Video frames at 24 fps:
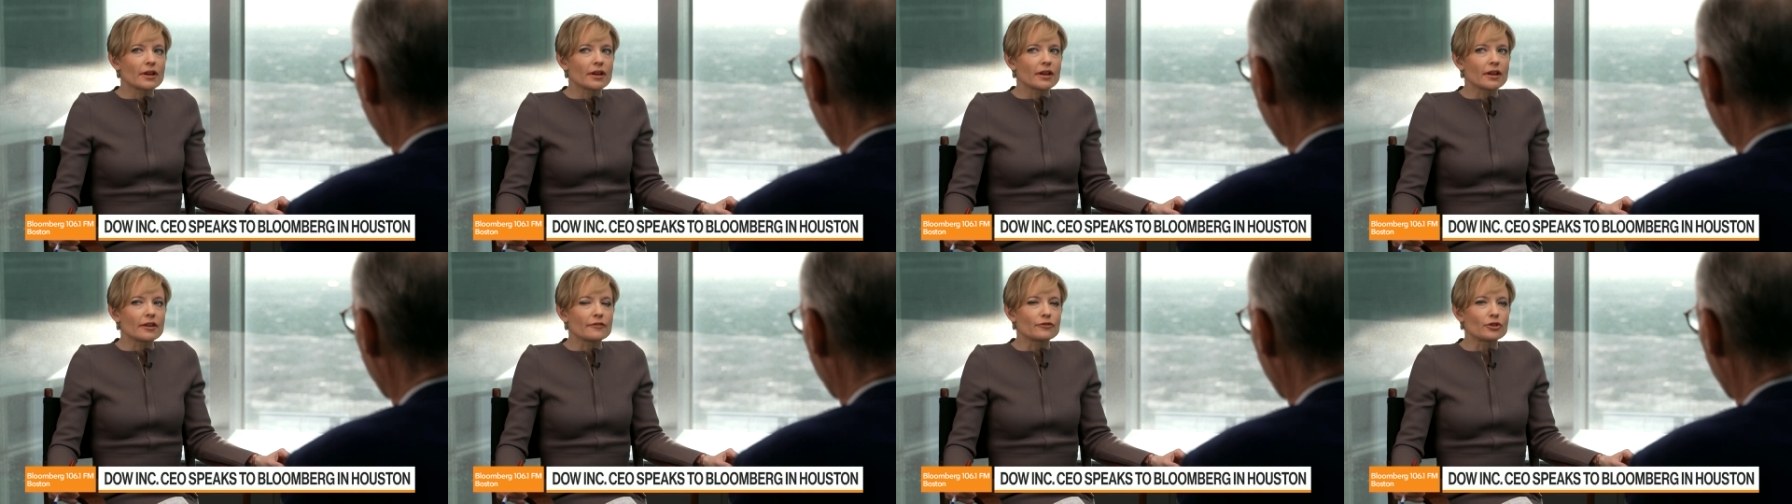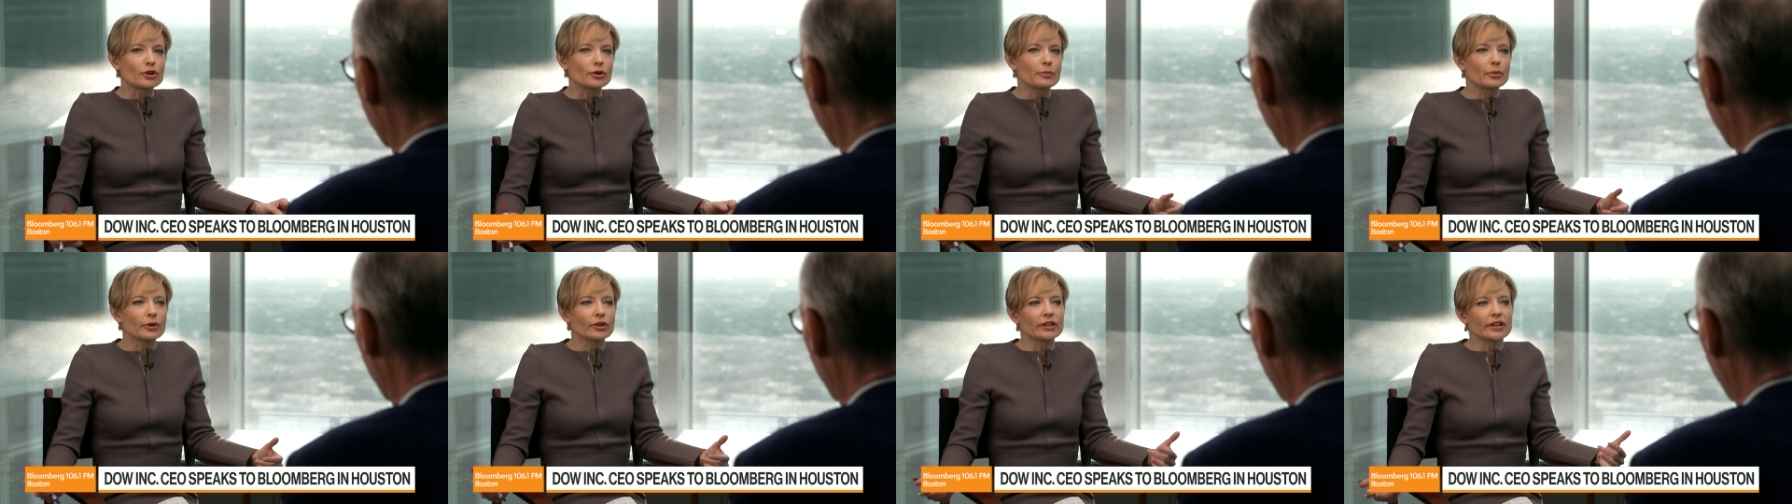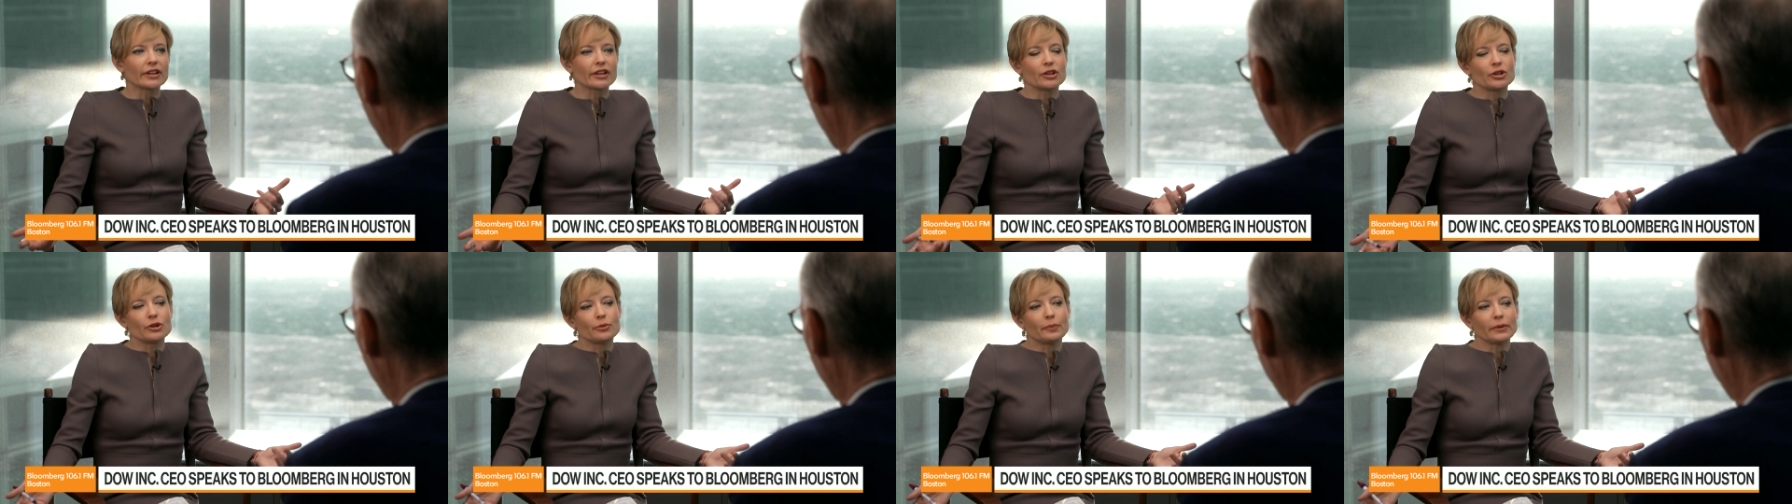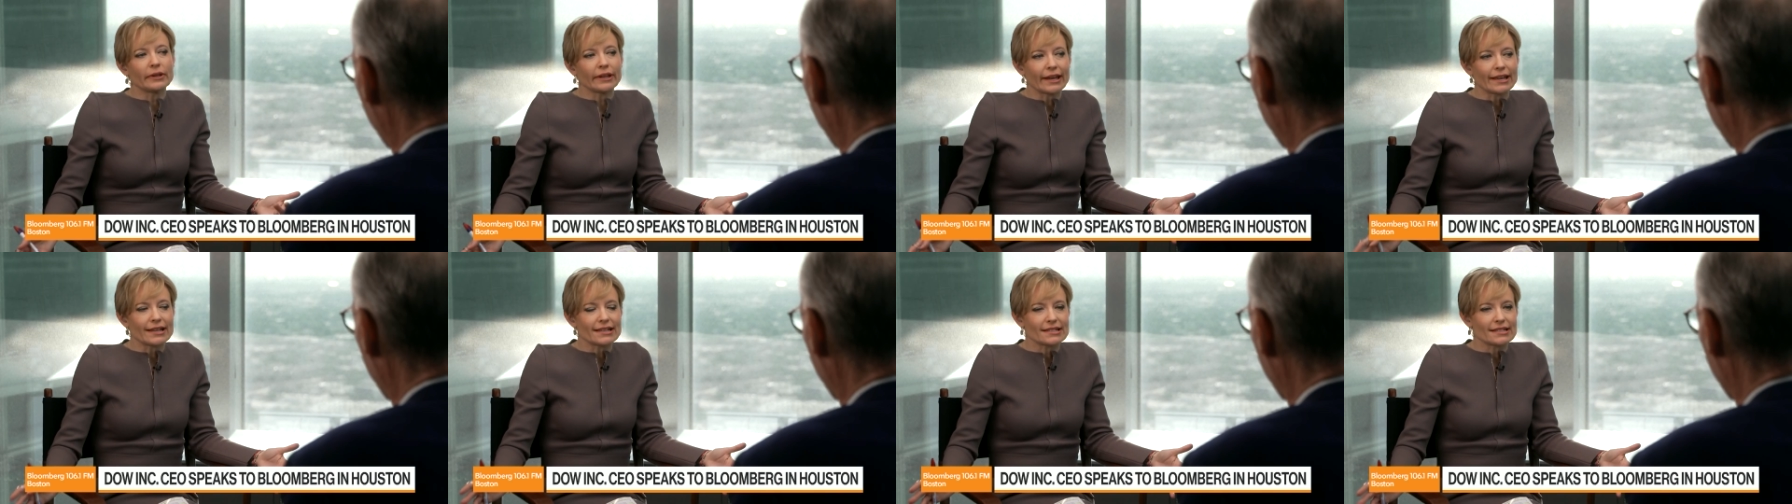if you're building a new
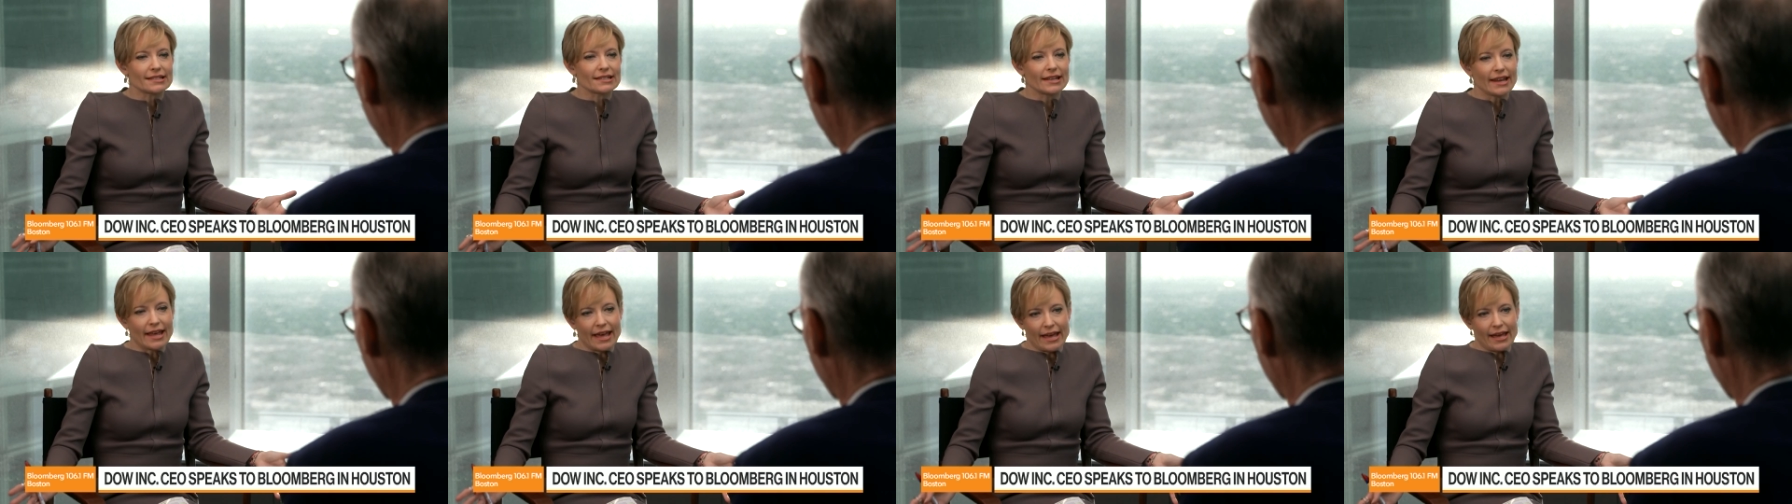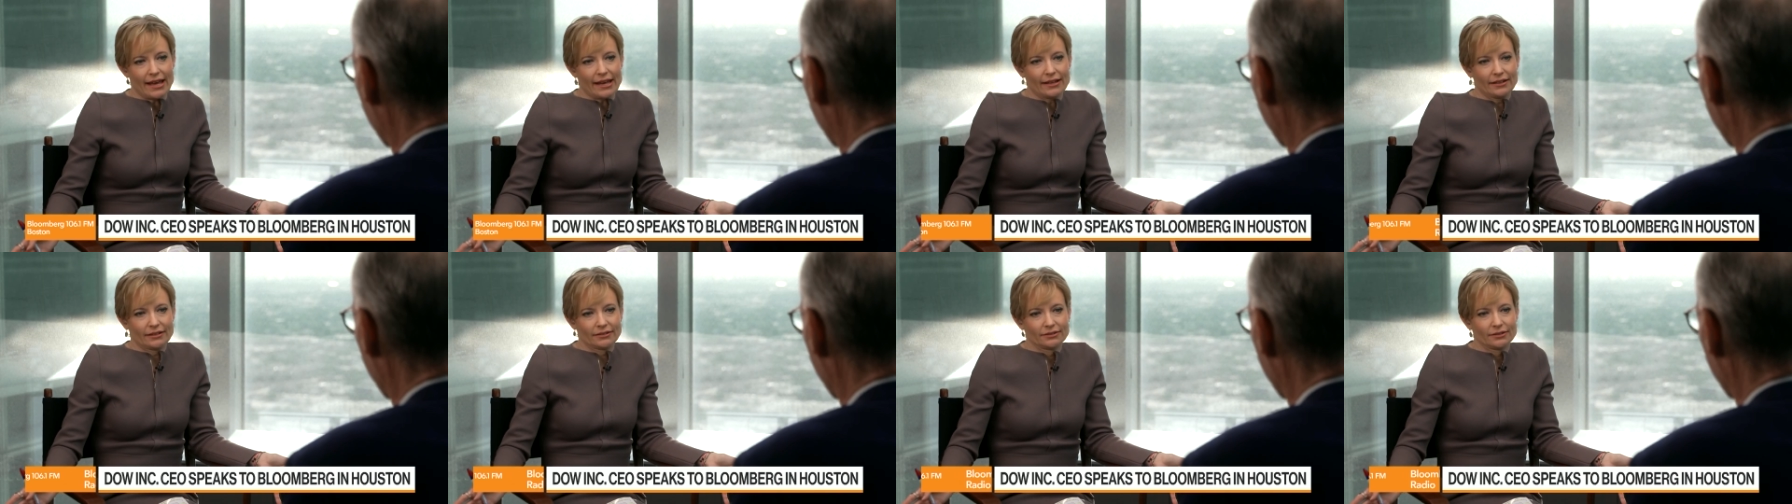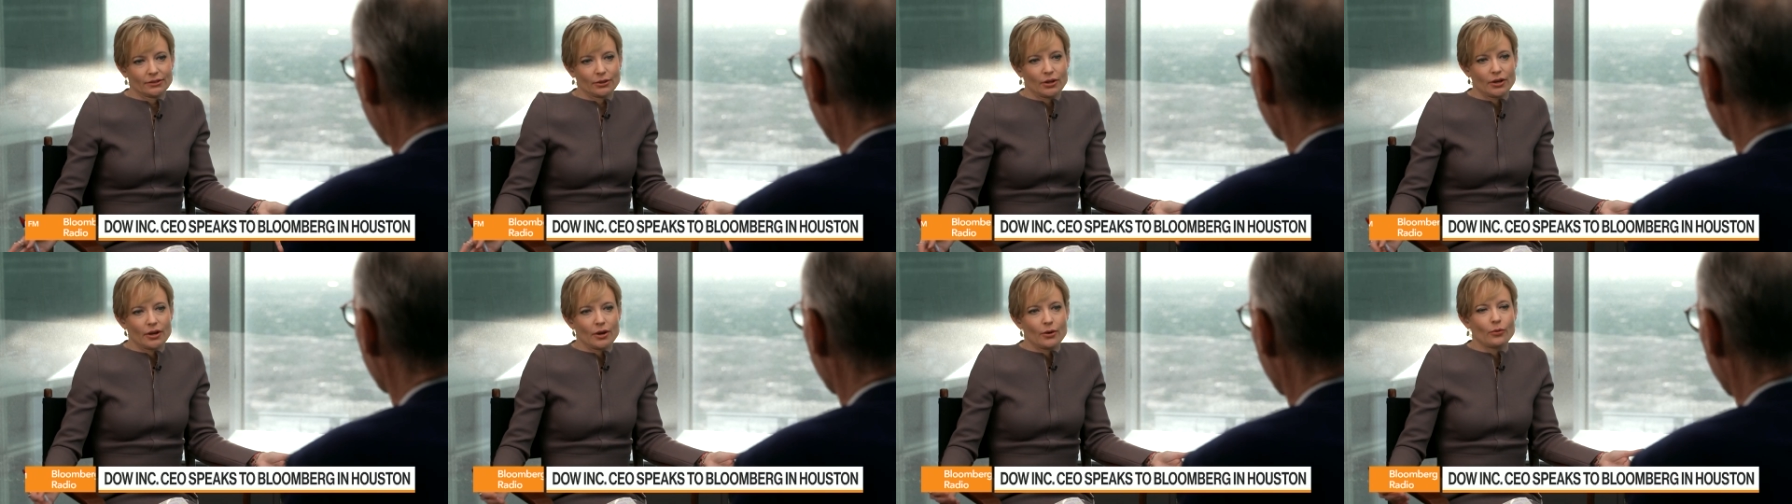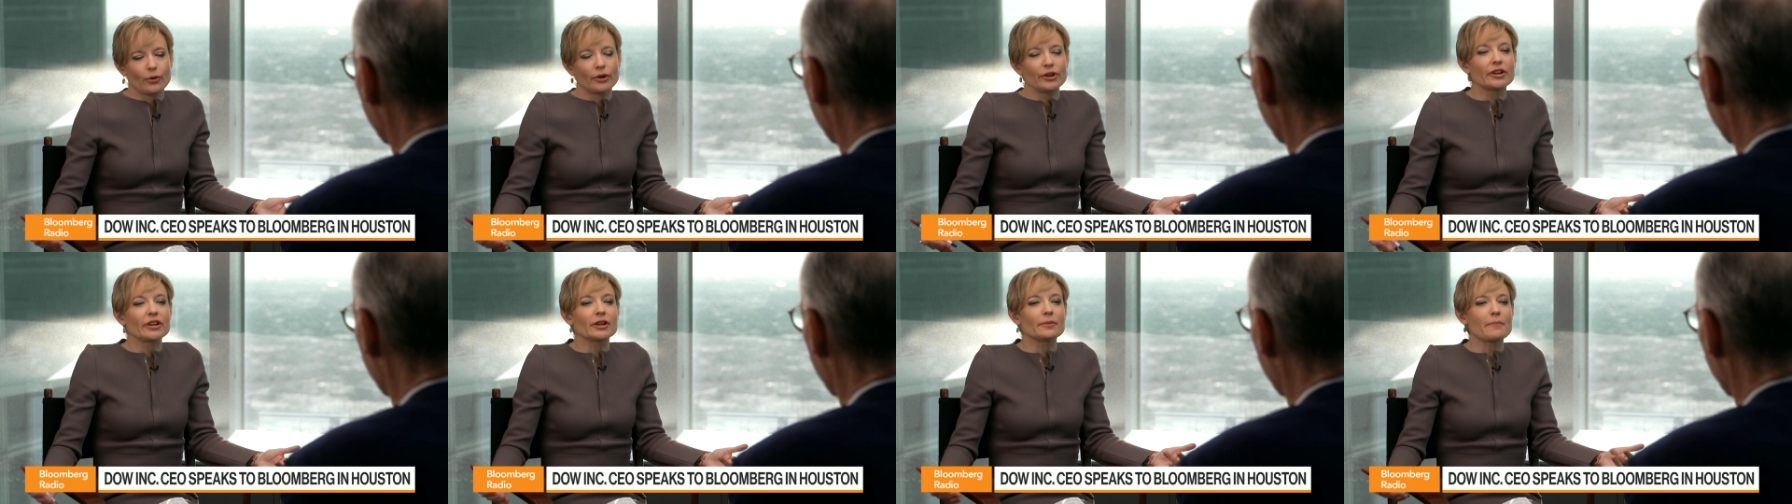plant today, what
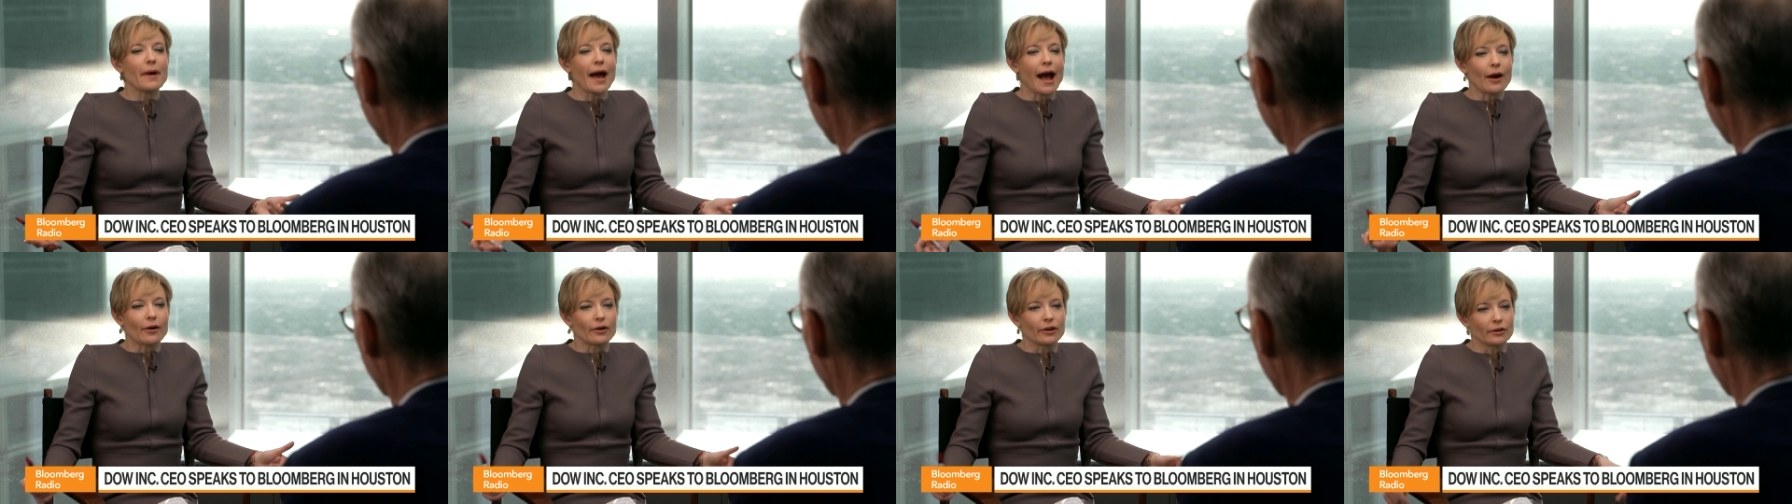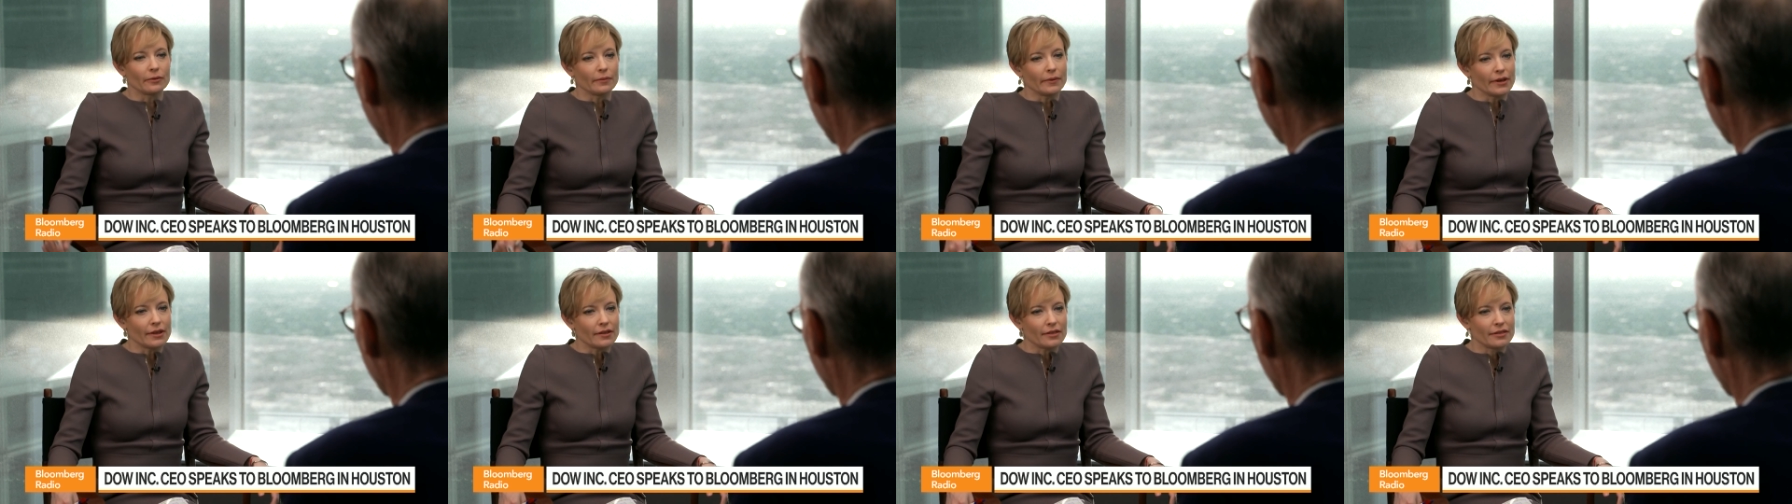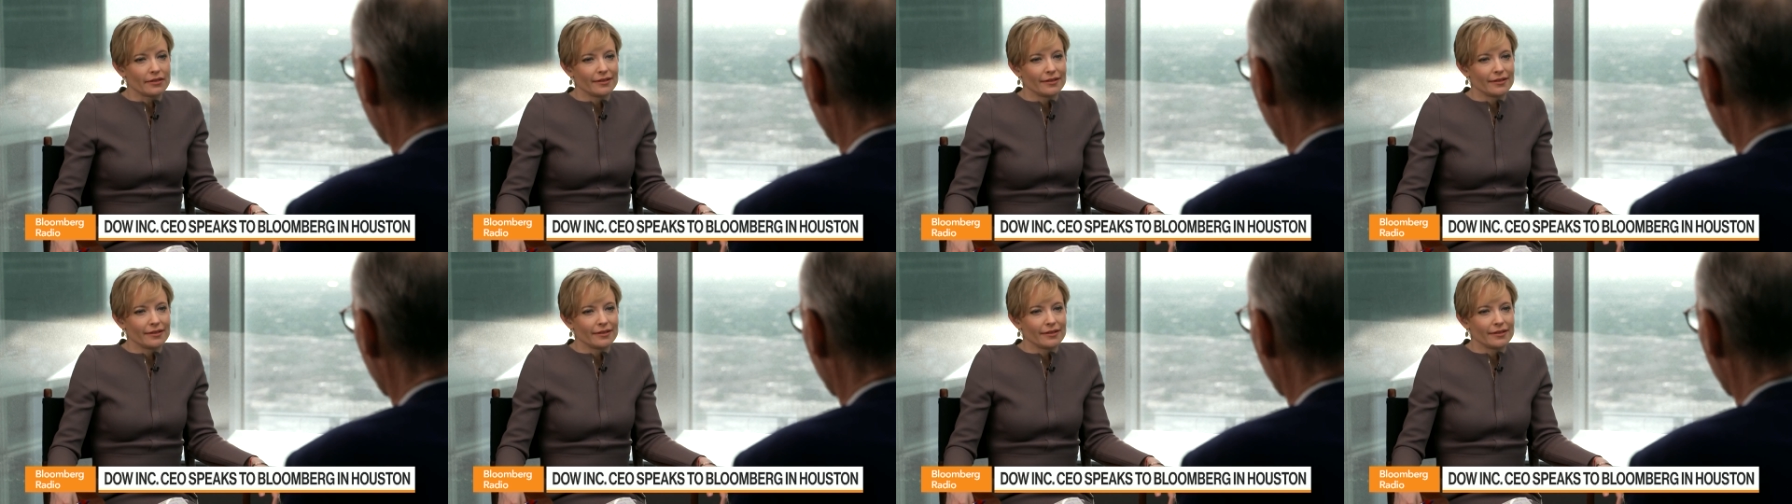are you going to power it with?